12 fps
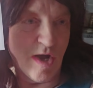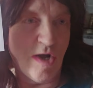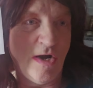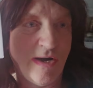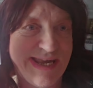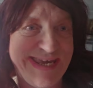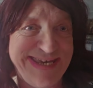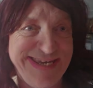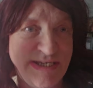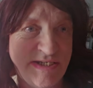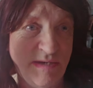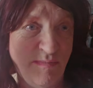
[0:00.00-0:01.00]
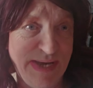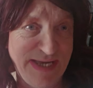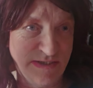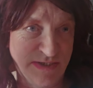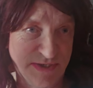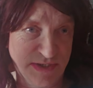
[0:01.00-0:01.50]
are 80
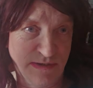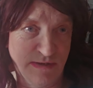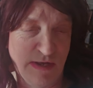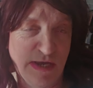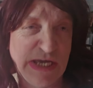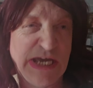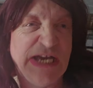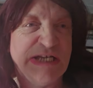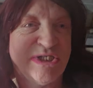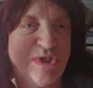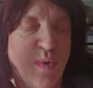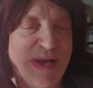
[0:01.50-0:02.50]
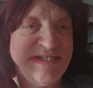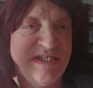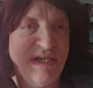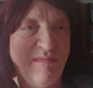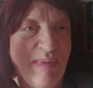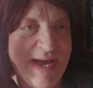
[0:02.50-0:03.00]
pence,
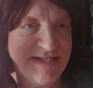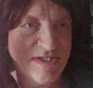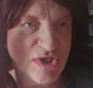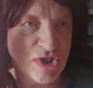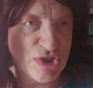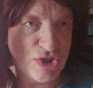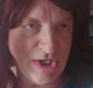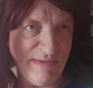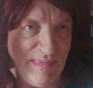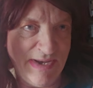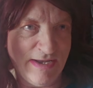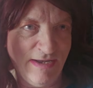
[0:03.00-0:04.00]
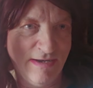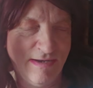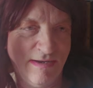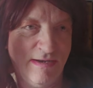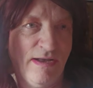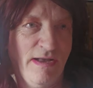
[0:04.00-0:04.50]
20 pence cheaper
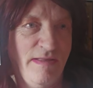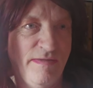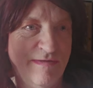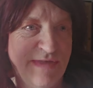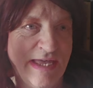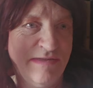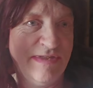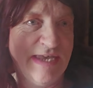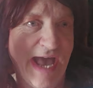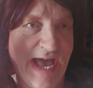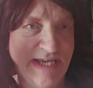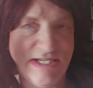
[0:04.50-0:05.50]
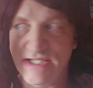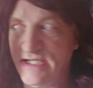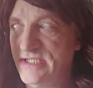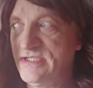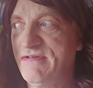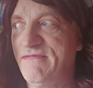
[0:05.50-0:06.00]
than the
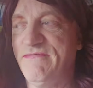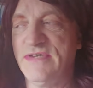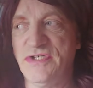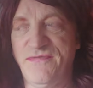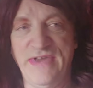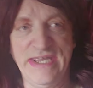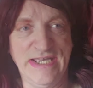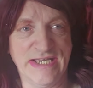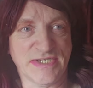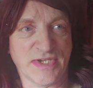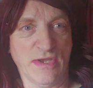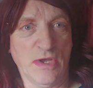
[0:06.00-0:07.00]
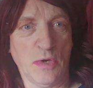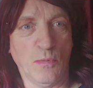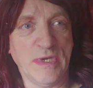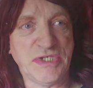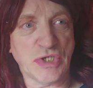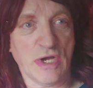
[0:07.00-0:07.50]
Iceland fish fingers,
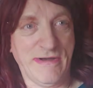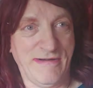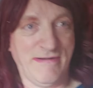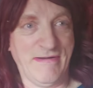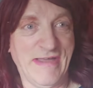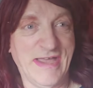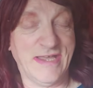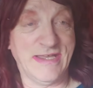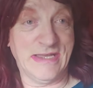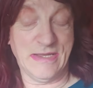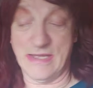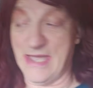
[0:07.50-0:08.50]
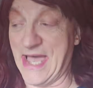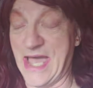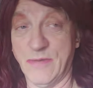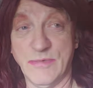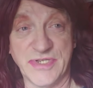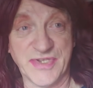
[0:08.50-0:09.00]
which are, I
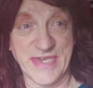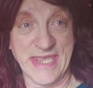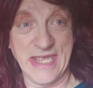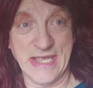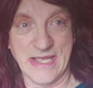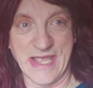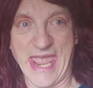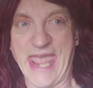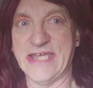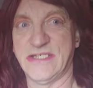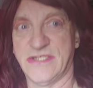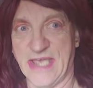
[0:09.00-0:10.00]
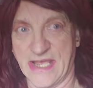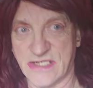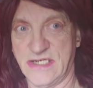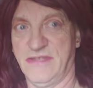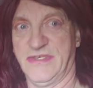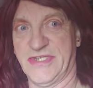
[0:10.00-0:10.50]
would say,
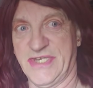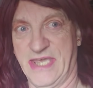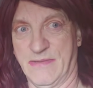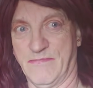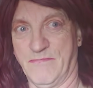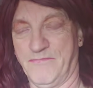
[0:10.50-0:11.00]
exactly the same.